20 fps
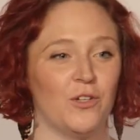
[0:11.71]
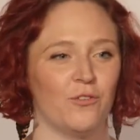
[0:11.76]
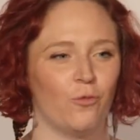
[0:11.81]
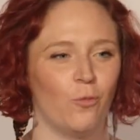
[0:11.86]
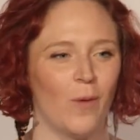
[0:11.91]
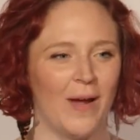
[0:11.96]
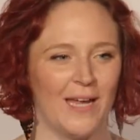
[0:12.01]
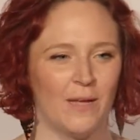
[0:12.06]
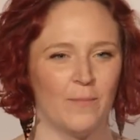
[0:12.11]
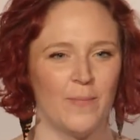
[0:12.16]
of
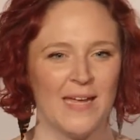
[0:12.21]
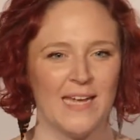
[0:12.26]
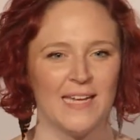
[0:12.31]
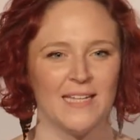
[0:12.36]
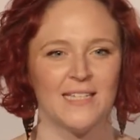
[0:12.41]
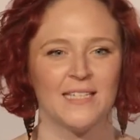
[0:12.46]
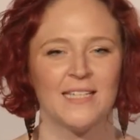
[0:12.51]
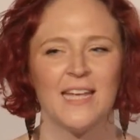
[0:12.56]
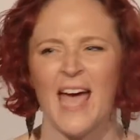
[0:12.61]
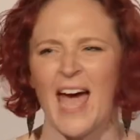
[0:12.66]
wing
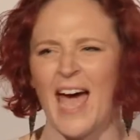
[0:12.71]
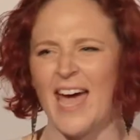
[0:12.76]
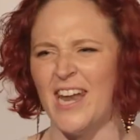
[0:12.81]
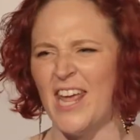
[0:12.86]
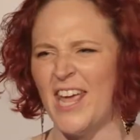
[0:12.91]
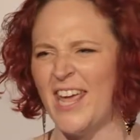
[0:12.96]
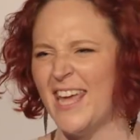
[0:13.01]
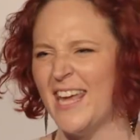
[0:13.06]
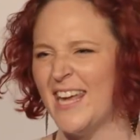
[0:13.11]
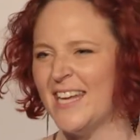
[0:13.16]
beats and
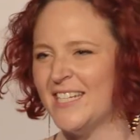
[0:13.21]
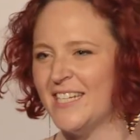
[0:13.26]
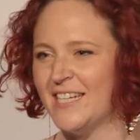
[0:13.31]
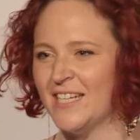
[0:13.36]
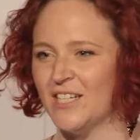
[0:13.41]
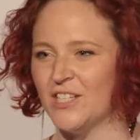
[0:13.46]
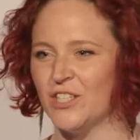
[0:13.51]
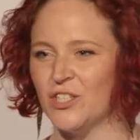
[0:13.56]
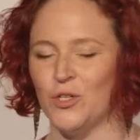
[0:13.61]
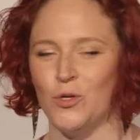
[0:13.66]
a
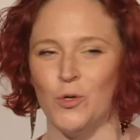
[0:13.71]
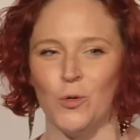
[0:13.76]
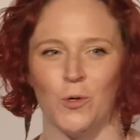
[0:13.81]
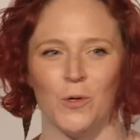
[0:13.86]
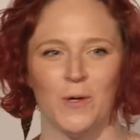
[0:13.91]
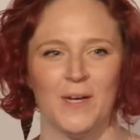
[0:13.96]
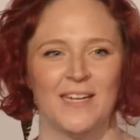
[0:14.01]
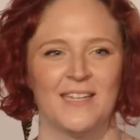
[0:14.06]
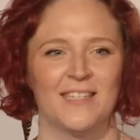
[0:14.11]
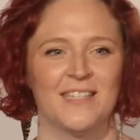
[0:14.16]
hideous
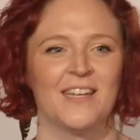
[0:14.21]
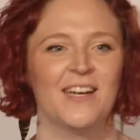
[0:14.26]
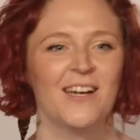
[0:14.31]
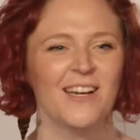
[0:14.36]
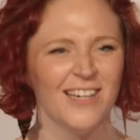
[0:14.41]
noise.